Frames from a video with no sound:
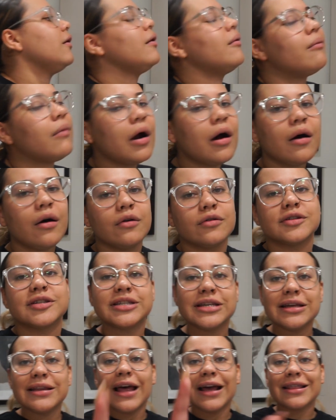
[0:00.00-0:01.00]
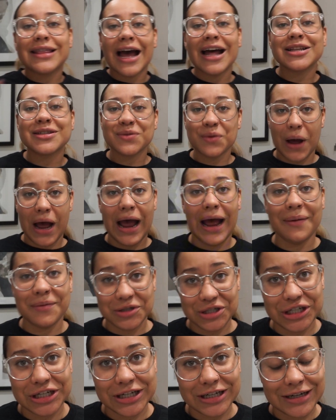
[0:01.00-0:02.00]
Bro, see, like, that's why I'm
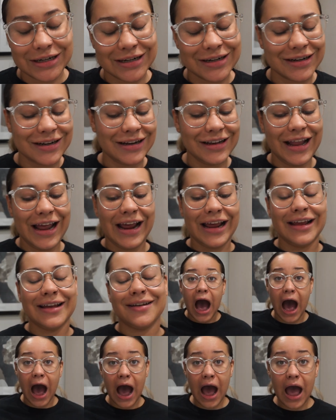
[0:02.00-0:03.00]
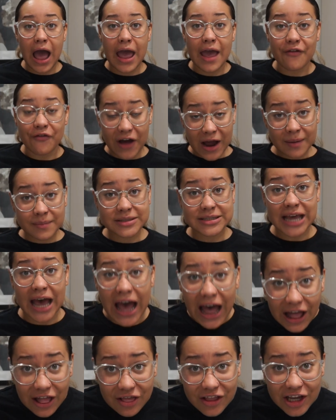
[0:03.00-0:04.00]
triggered. Like, if I'm
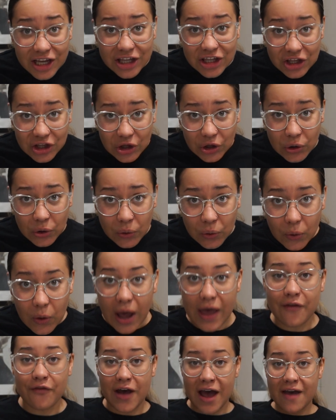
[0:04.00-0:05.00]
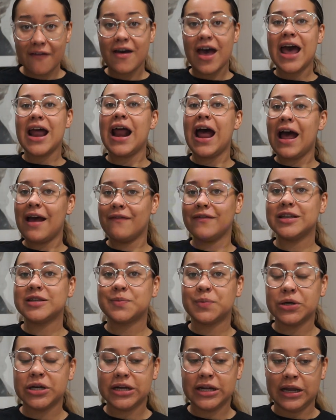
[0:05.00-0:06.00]
telling you, if I've had
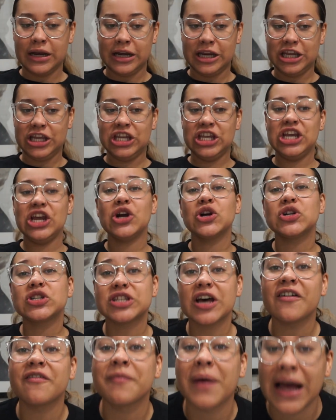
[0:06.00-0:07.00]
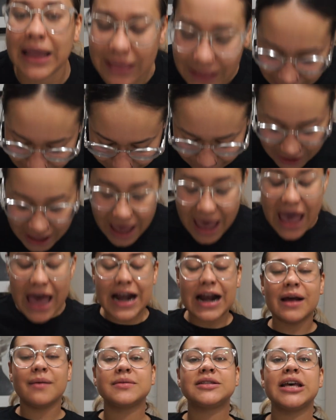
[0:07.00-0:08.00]
IVs put in years of my life,
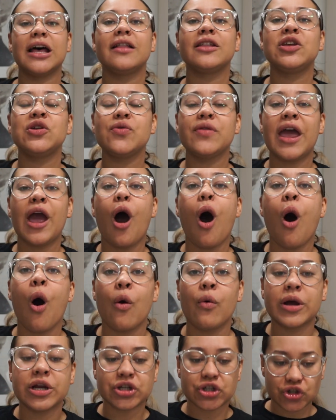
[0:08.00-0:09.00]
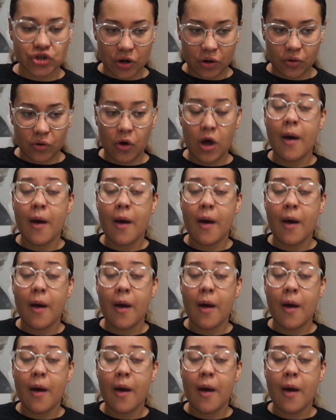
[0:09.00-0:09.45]
and I'm telling you they always struggle,